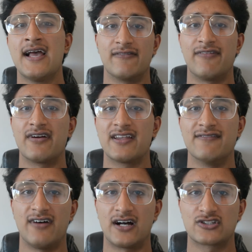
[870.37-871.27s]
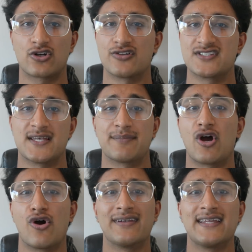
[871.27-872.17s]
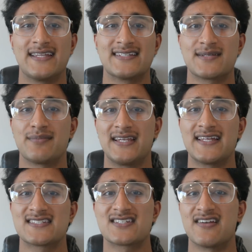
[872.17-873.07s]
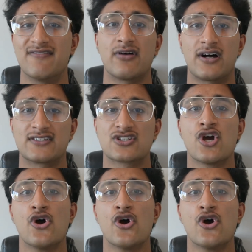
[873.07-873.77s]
Very advanced concept that only intermediates to advanced